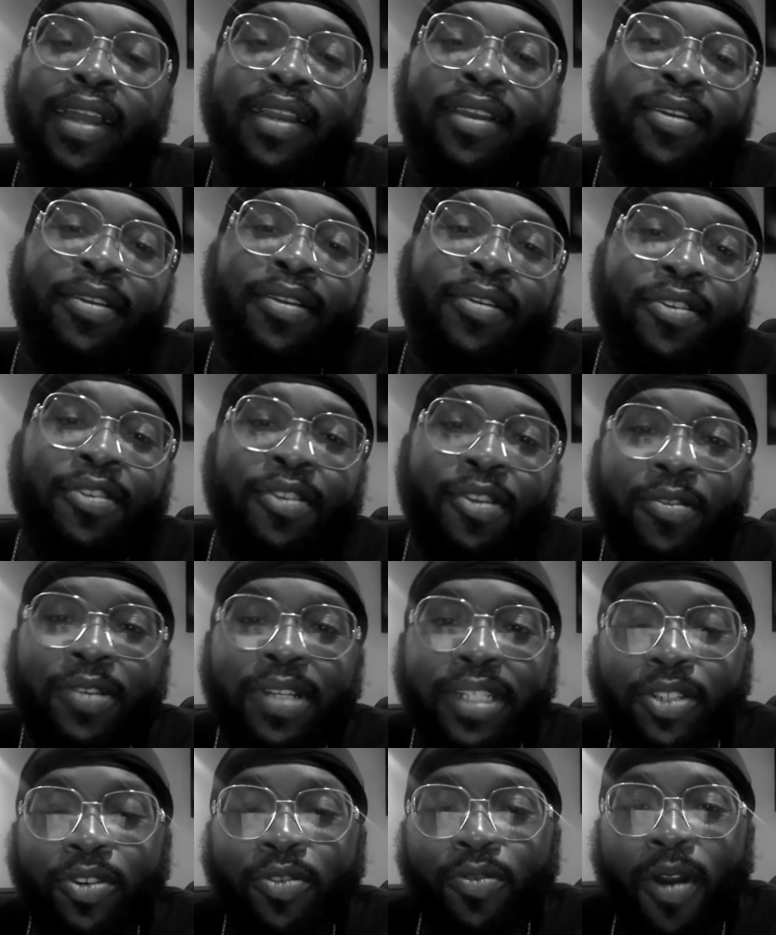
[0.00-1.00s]
Do you know
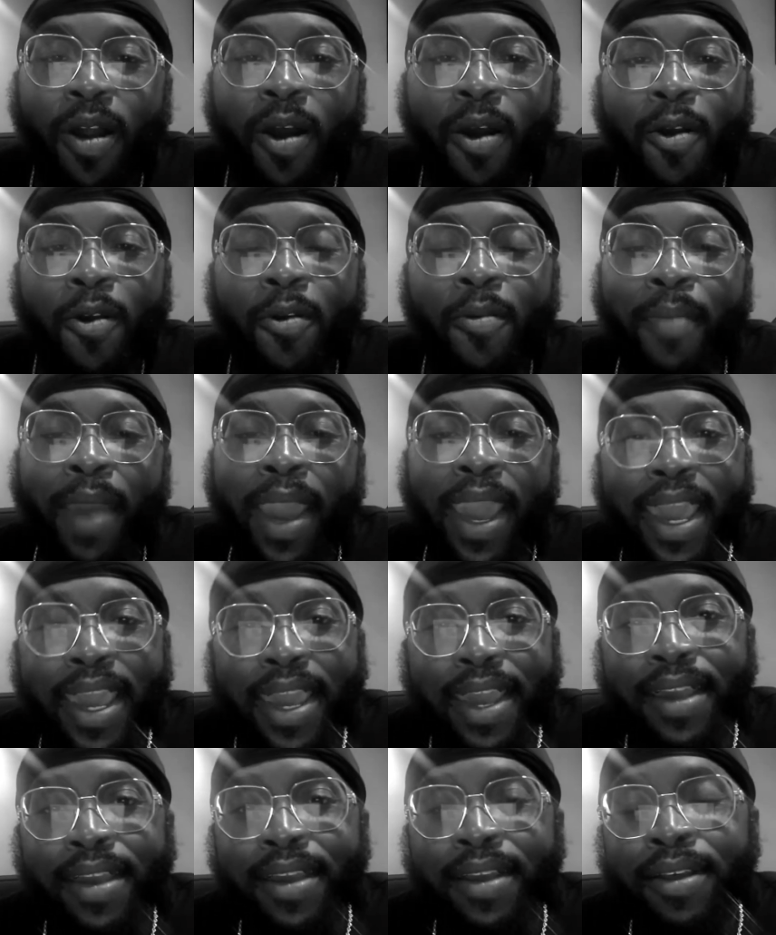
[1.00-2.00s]
this grown
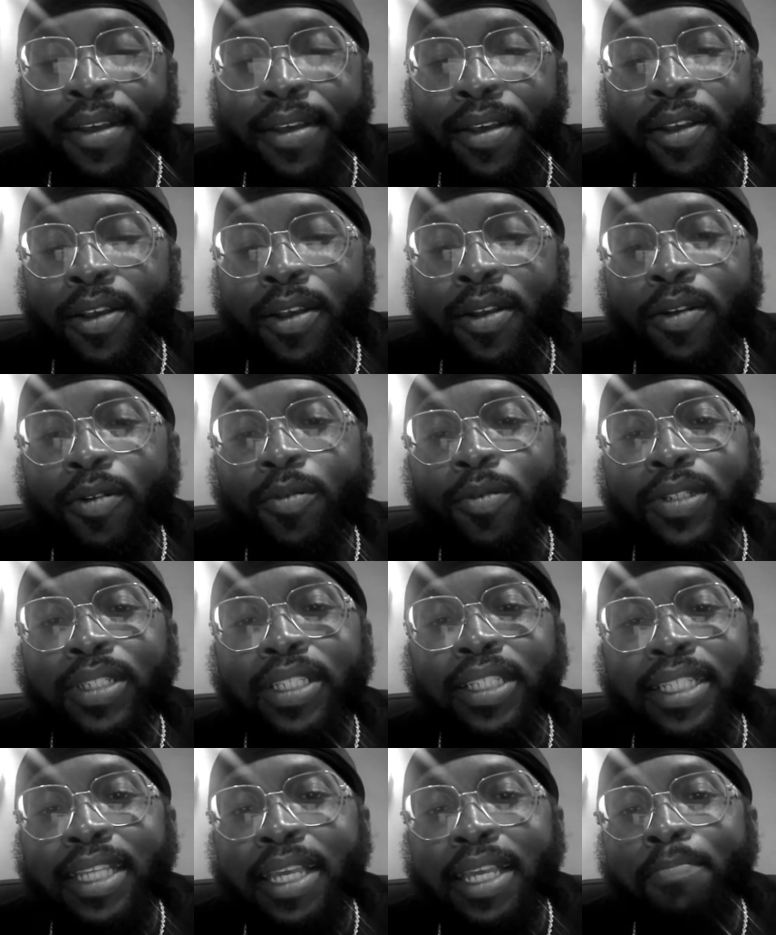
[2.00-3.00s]
man was
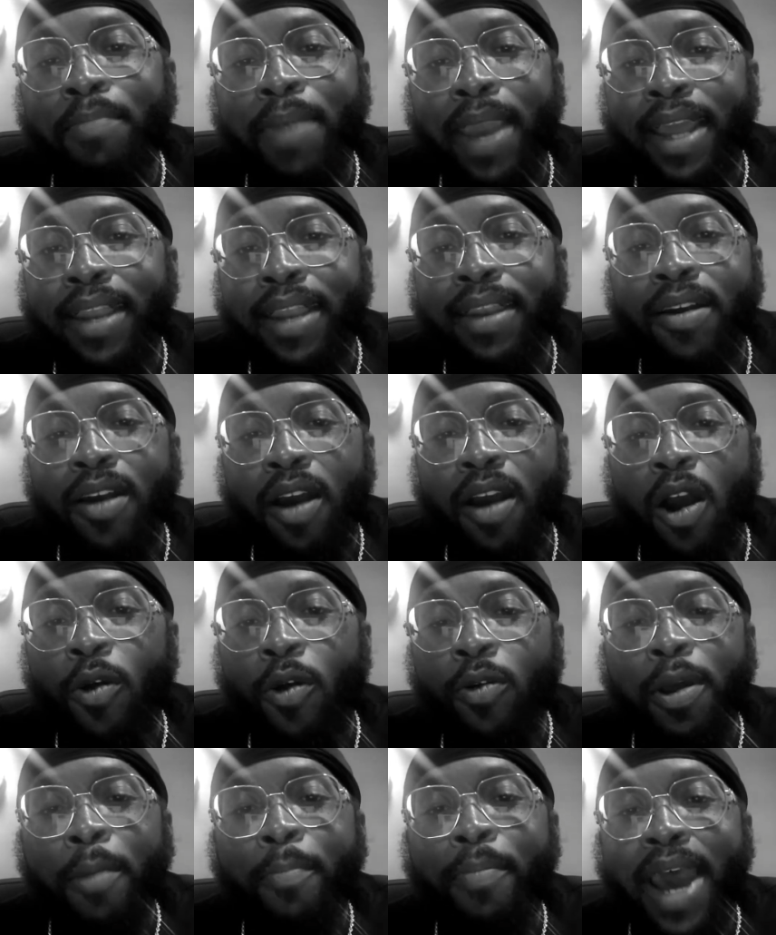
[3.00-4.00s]
sitting back there
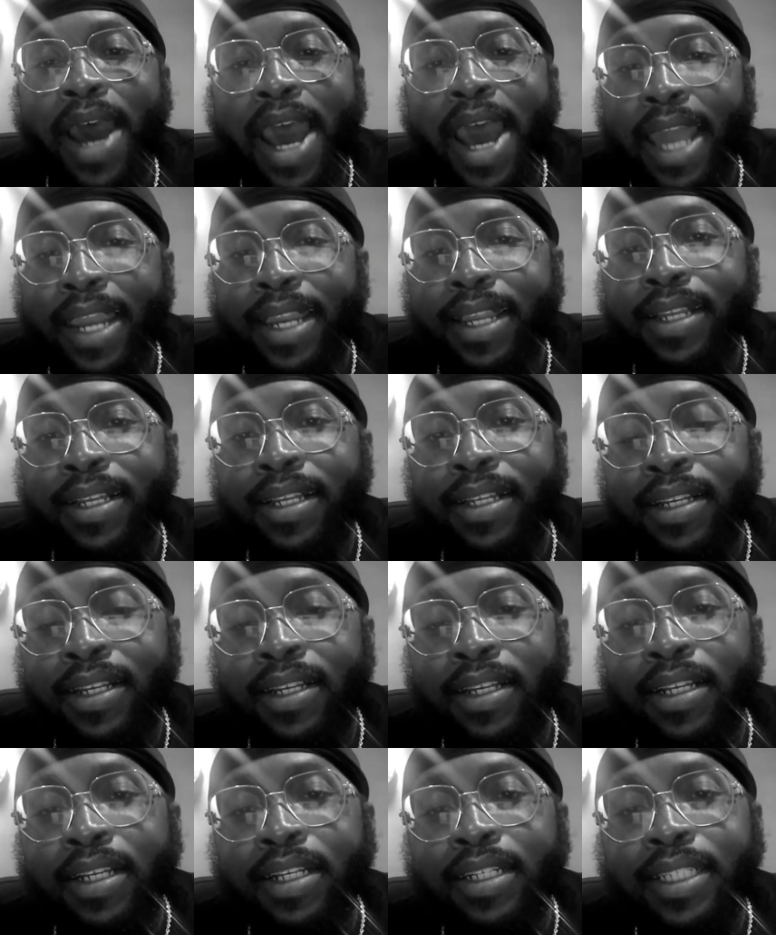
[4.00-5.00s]
on a potty,
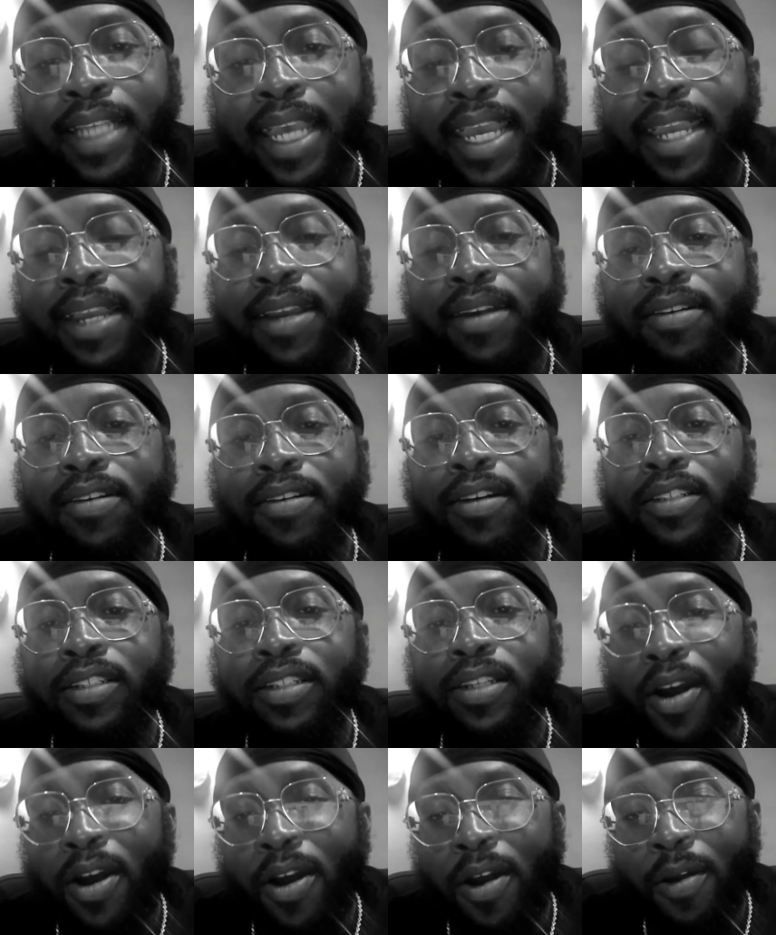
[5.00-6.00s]
taking a
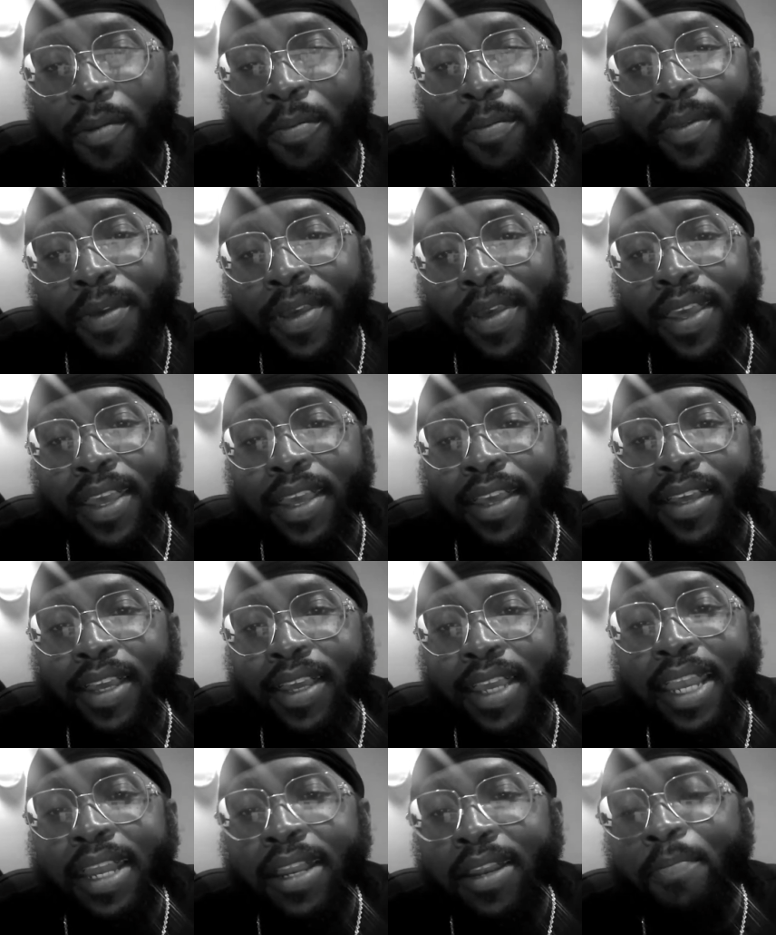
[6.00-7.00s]
dump
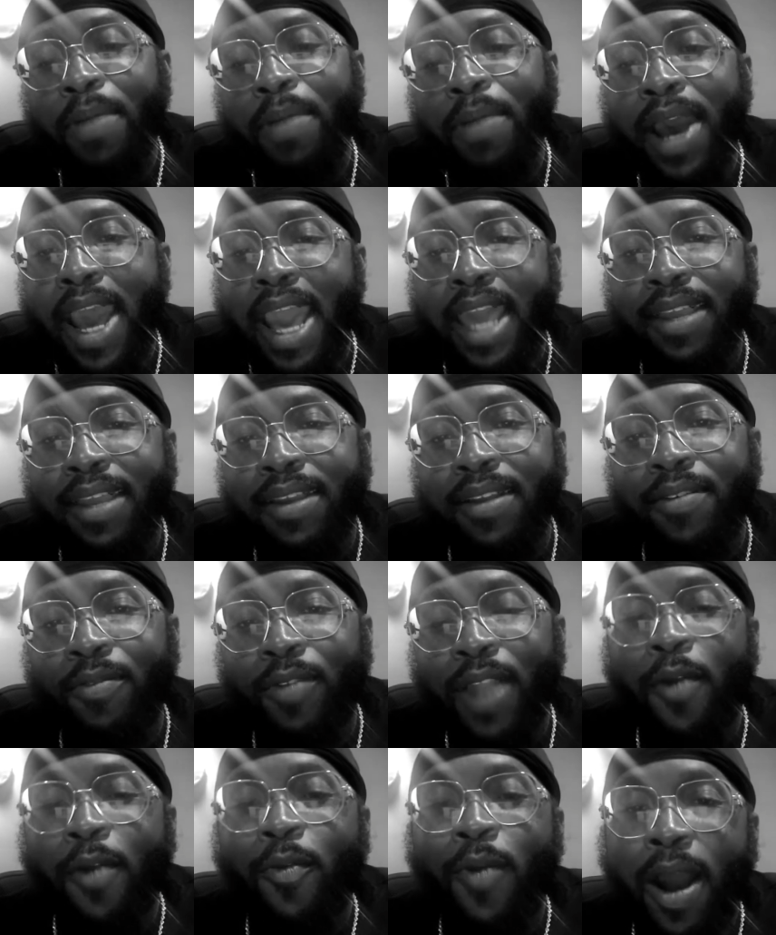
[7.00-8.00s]
in the potty
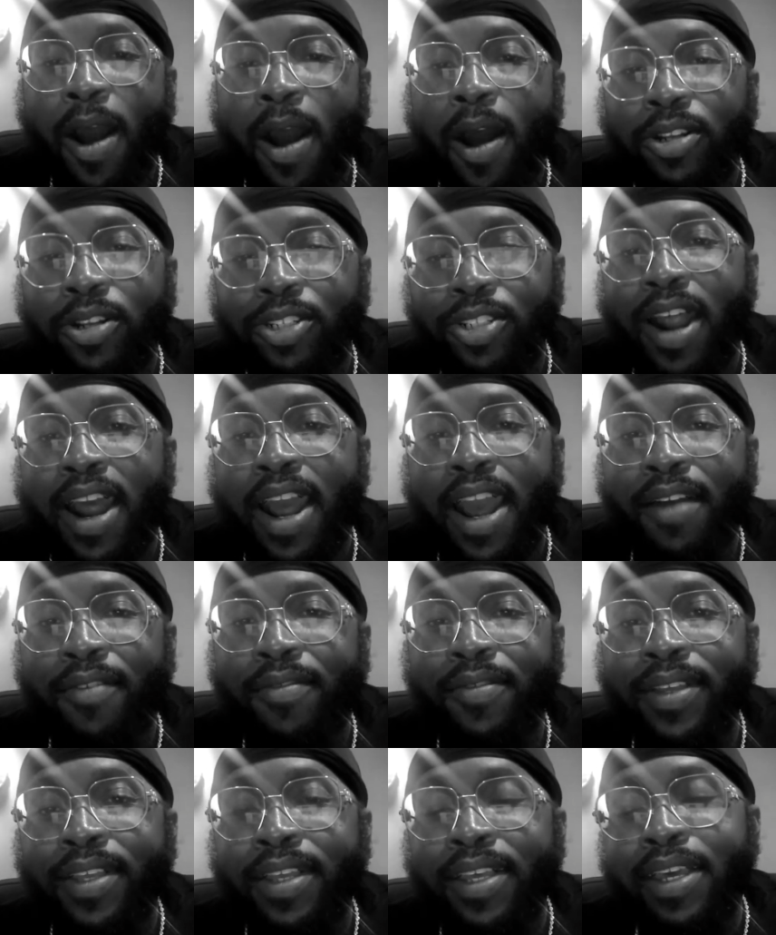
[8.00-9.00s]
like while I'm driving.
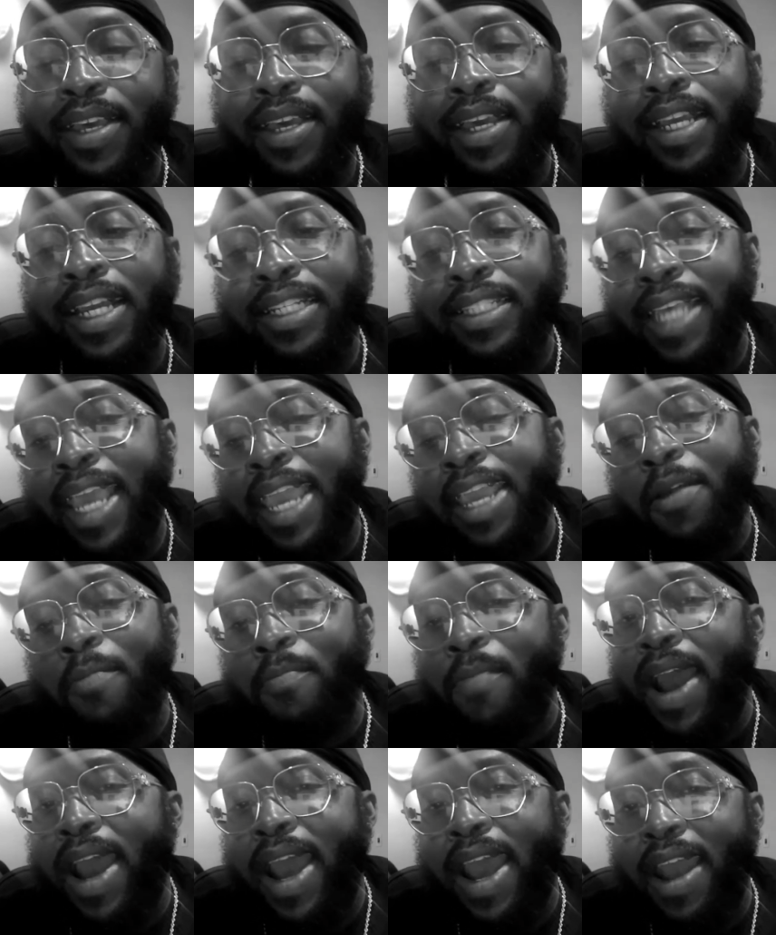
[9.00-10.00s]
Take a
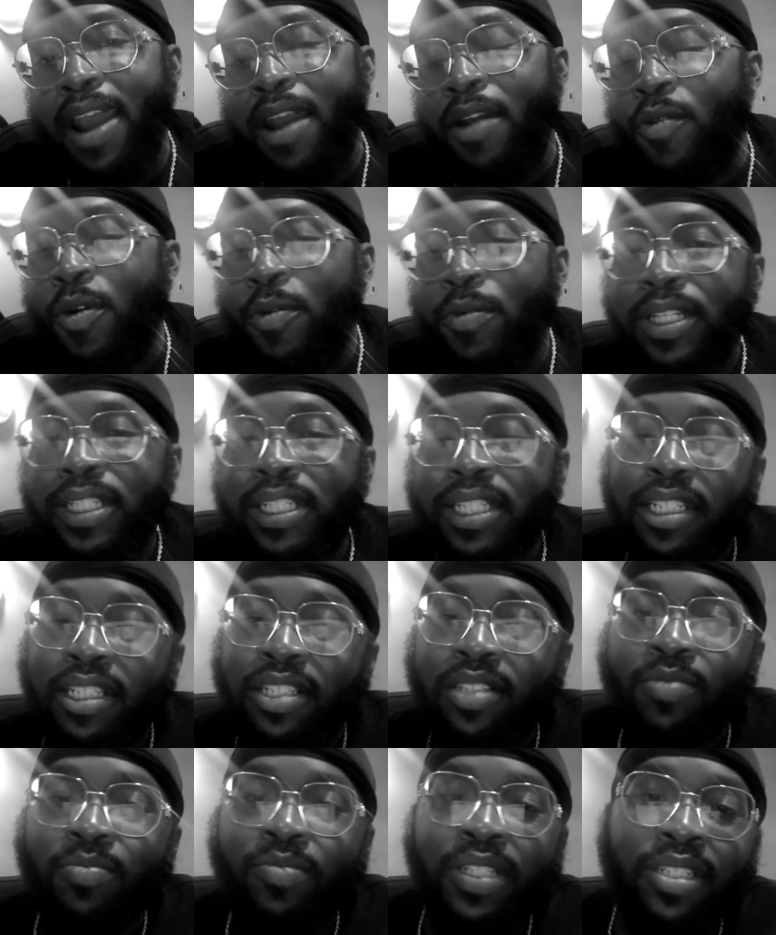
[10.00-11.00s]
mind when we were just
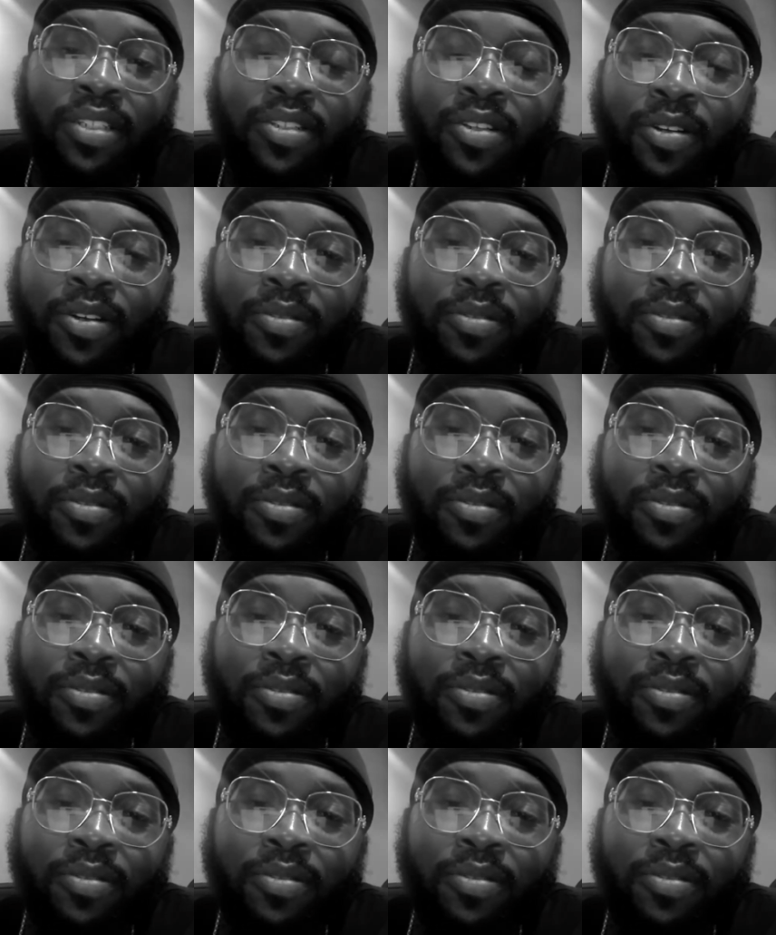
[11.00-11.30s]
switched up